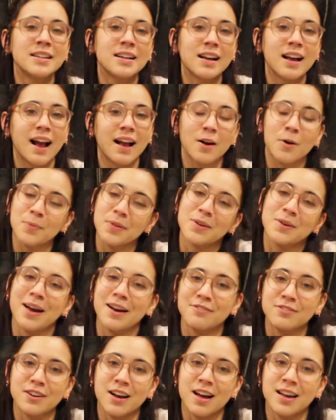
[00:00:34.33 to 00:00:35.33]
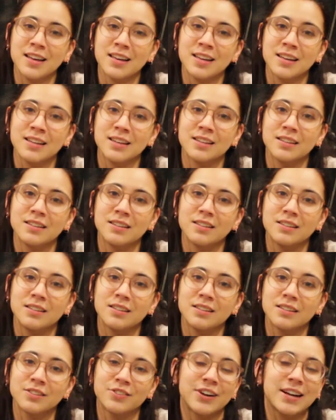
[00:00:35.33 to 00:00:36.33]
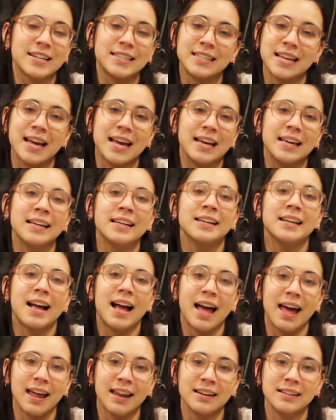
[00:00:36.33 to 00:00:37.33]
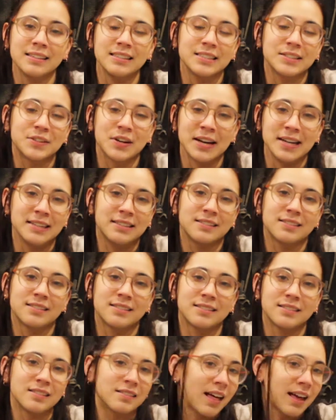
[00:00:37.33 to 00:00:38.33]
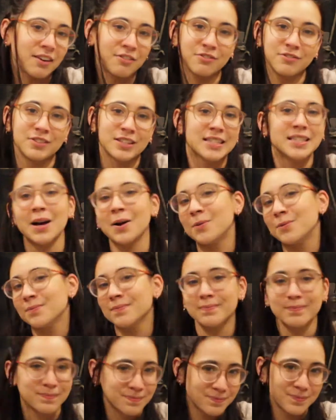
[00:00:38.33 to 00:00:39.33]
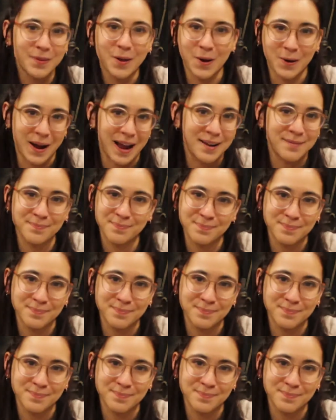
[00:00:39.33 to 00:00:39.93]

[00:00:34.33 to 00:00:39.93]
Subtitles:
I hope that you have a great day and great life. So, okay.